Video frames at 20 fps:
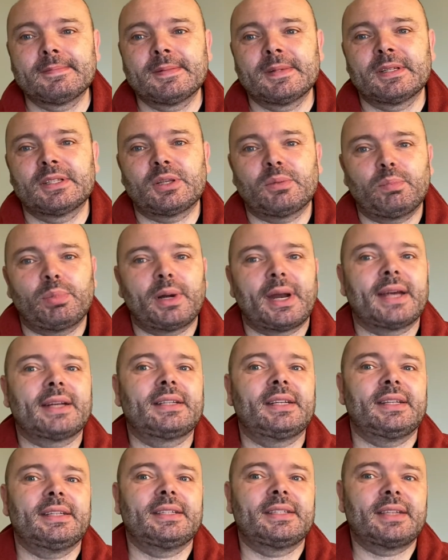To
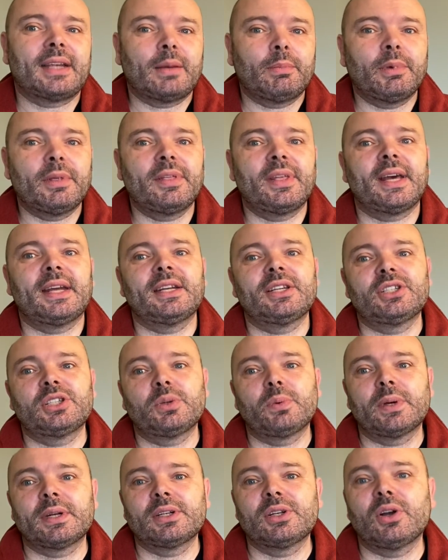practice Sabbath then is
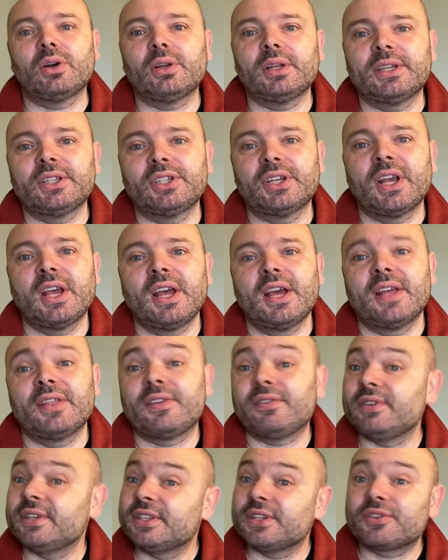to acknowledge
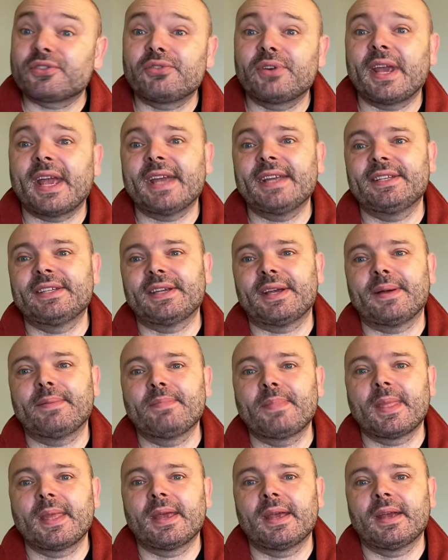there is a Creator
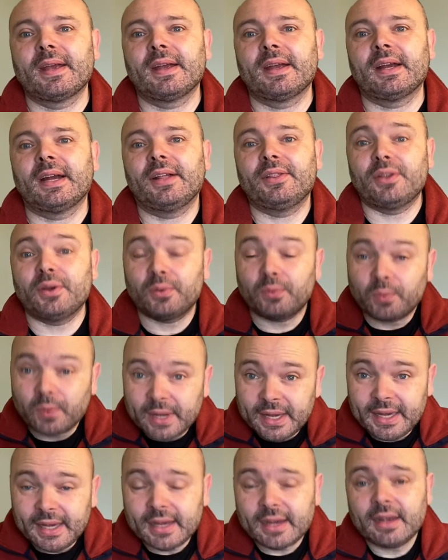and that
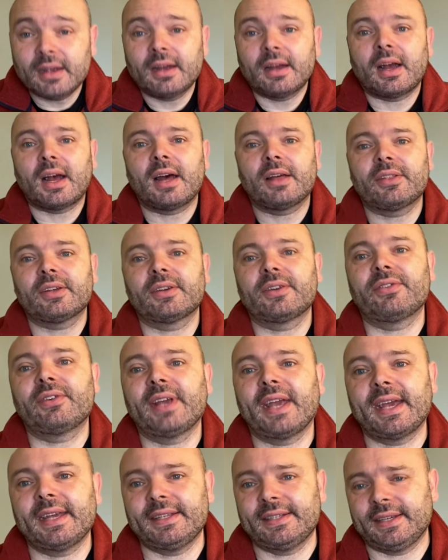we are the
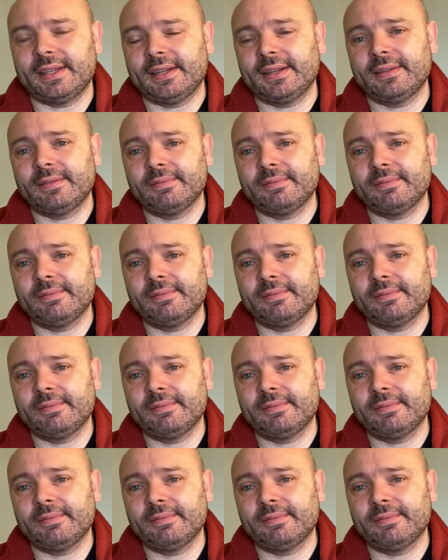created.